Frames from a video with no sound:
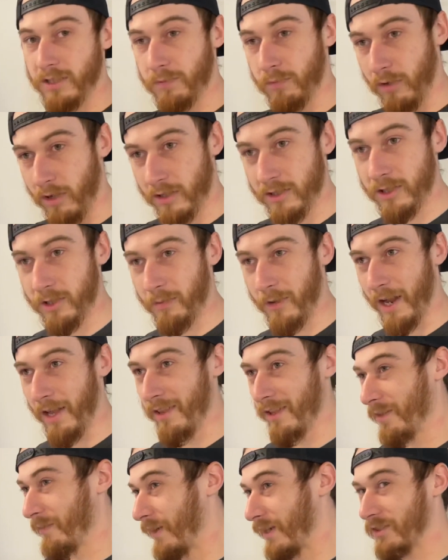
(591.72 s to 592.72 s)
sponsored by
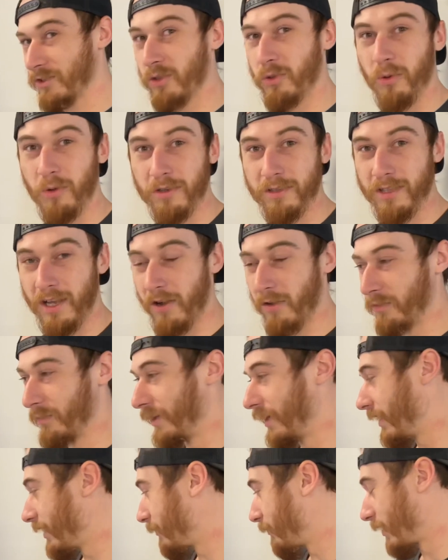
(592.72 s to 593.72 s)
them, as cool as that would
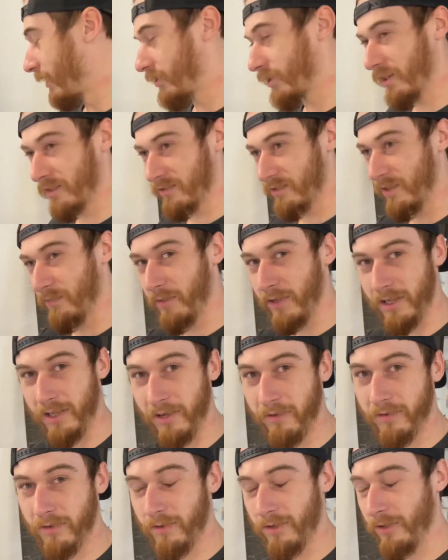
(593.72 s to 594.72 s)
be. My channel's not big
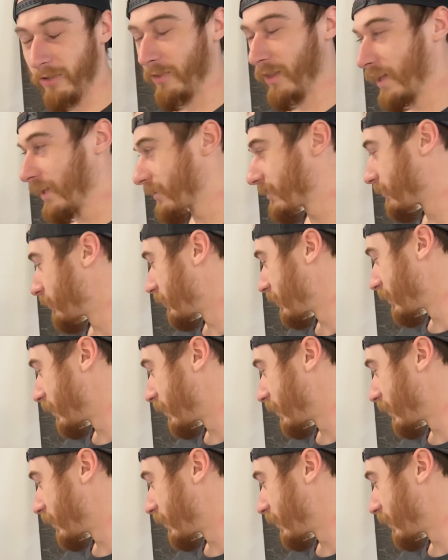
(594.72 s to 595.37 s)
enough to do that sort of